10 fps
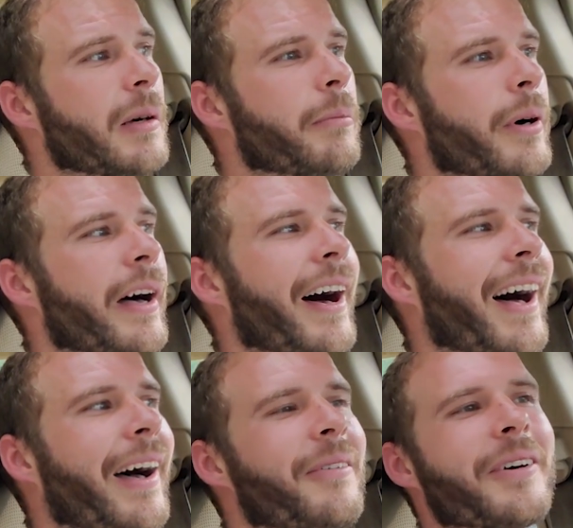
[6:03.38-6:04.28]
But
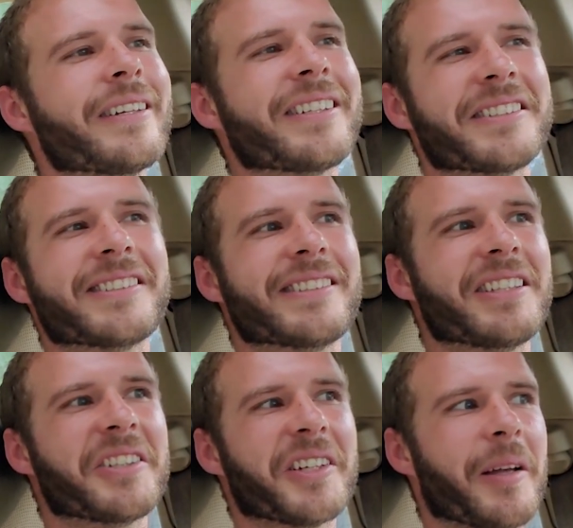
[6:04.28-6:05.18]
I wouldn't
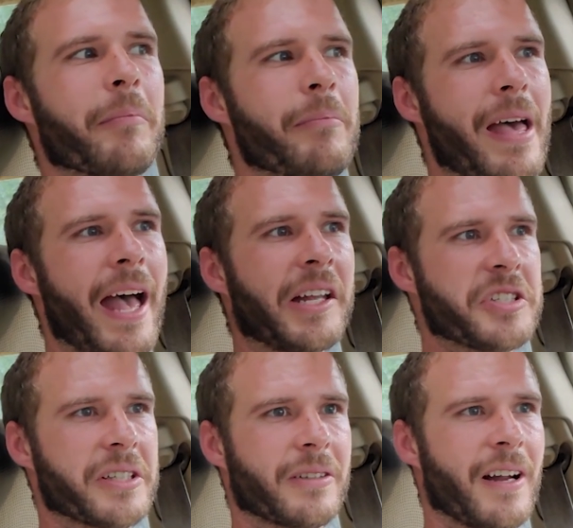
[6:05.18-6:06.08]
consider it
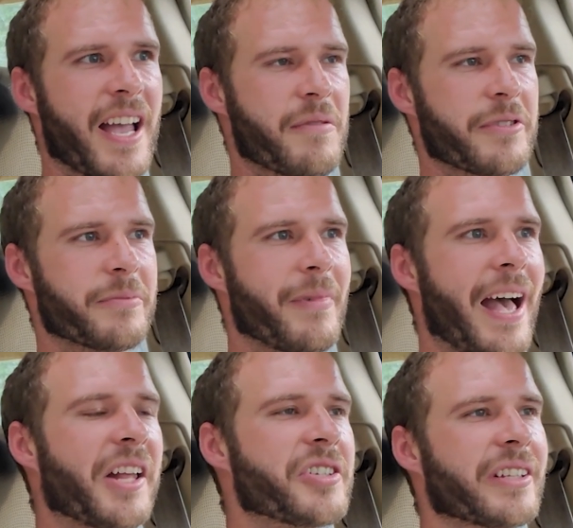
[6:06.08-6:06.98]
magic, right? With
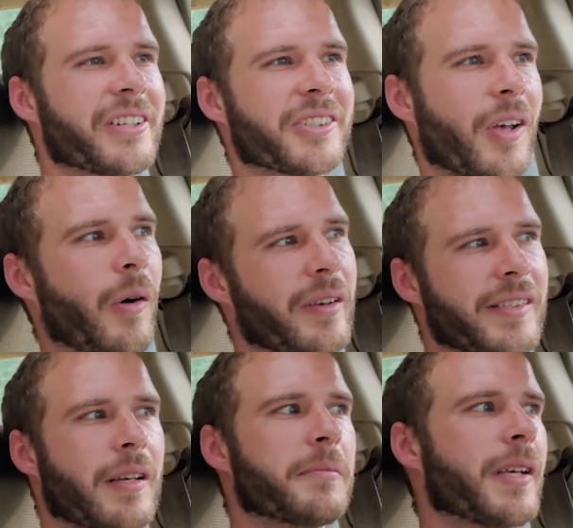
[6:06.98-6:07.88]
magic, there's always
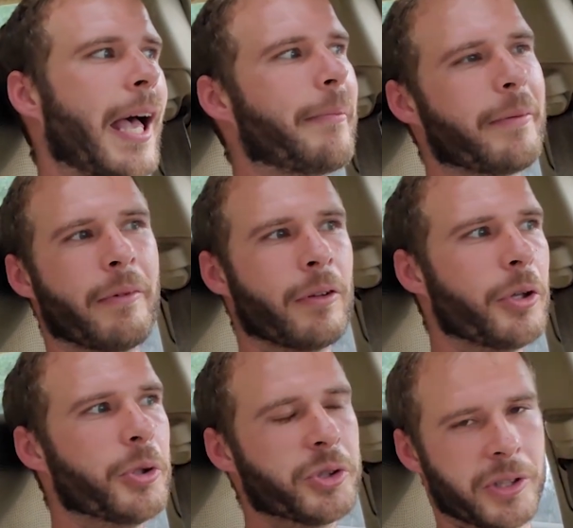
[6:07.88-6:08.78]
some type of
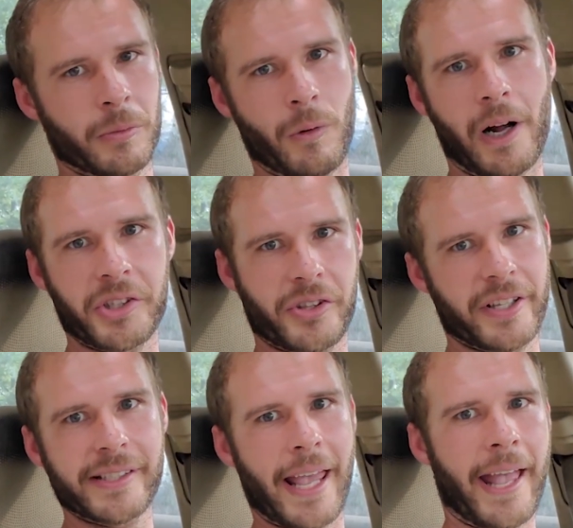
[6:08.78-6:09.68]
illusion. Watch
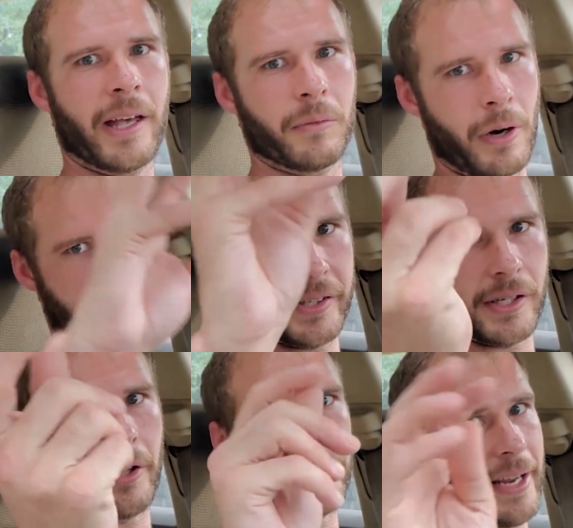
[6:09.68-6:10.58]
this hand while this
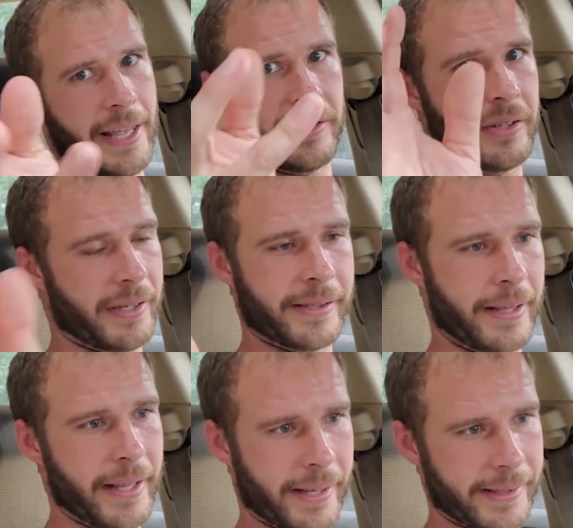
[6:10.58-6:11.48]
other hand does
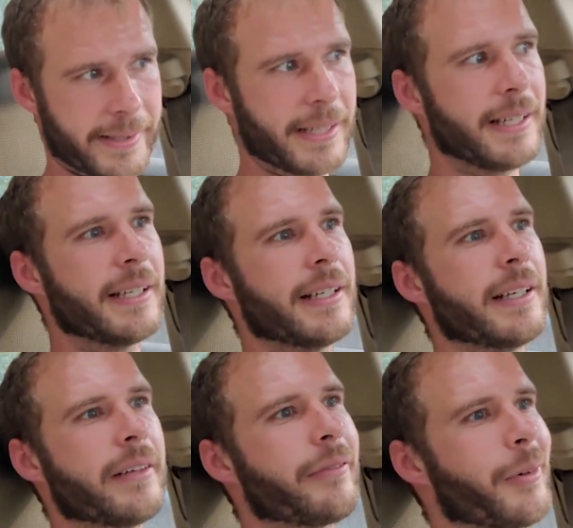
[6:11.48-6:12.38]
this.
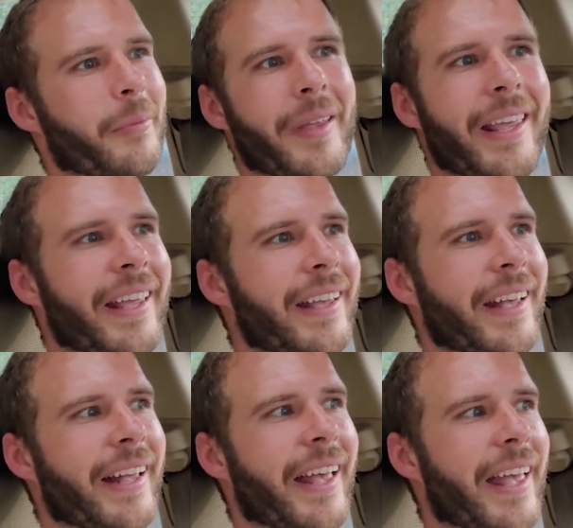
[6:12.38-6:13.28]
For me,
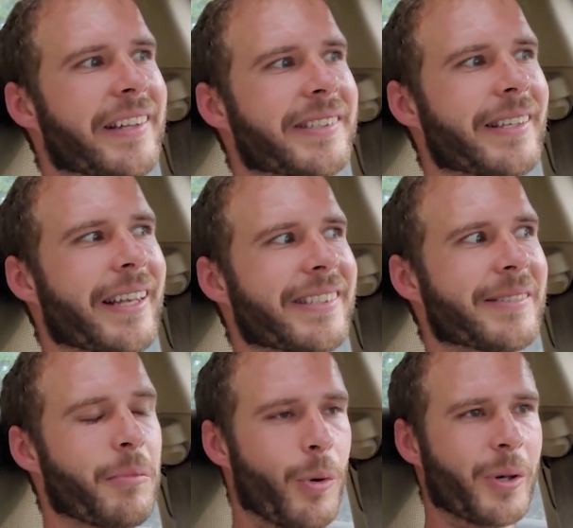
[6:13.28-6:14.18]
it's
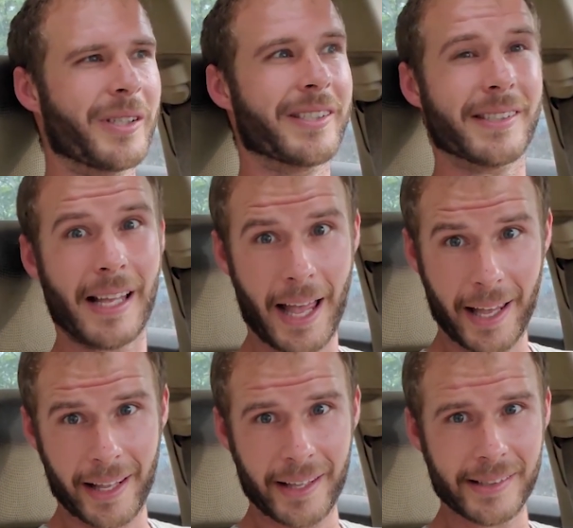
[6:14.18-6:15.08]
more
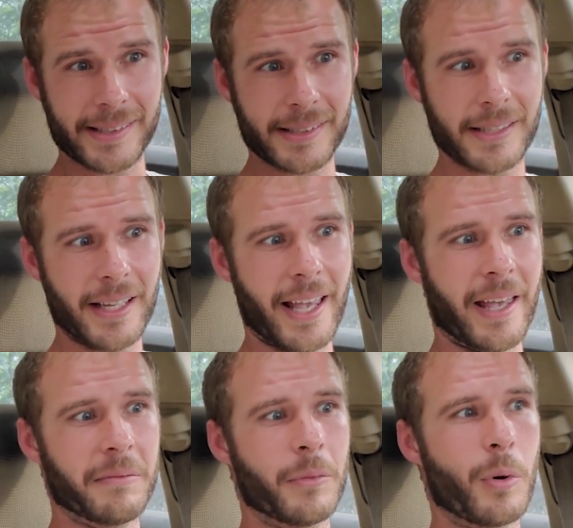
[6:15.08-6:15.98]
science
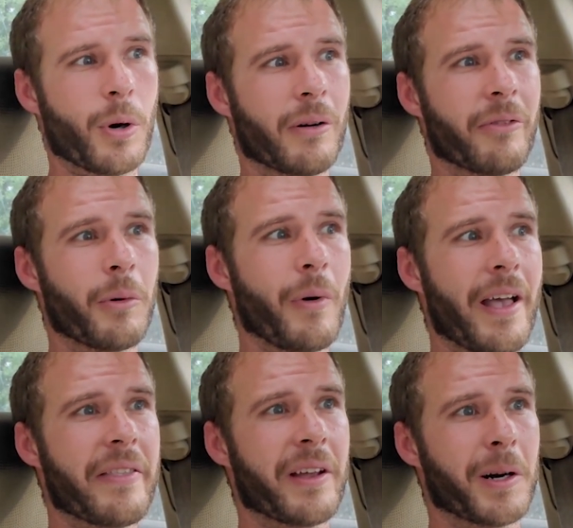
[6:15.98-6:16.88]
and more of the way
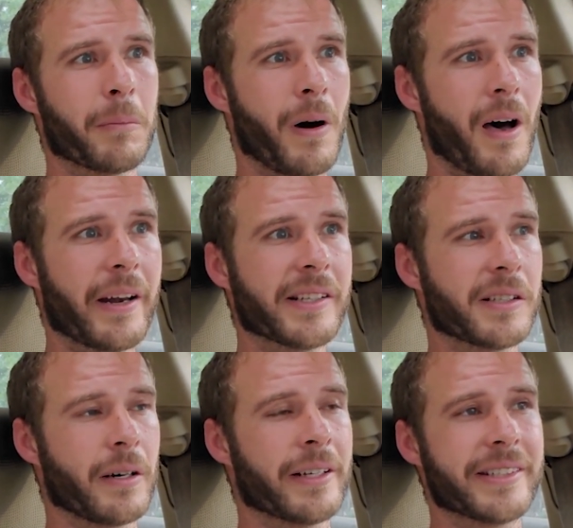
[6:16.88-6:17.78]
that our bodies
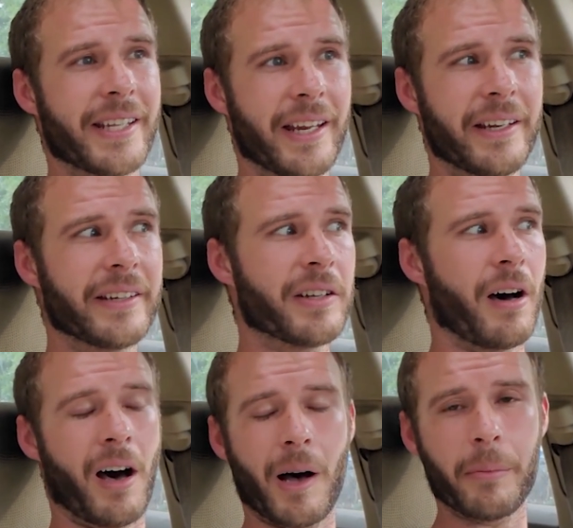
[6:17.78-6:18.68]
are intended to
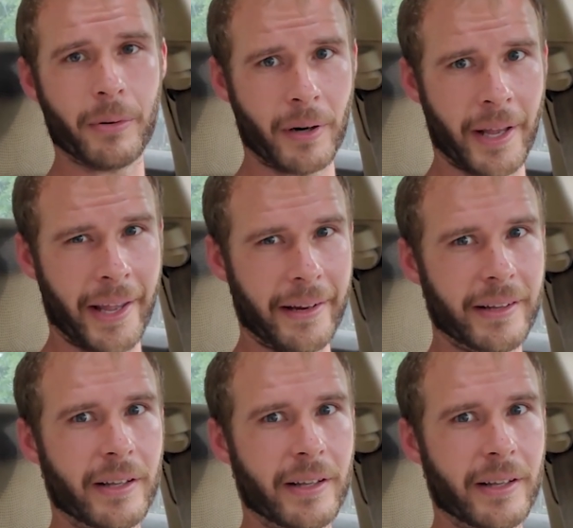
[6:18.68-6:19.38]
operate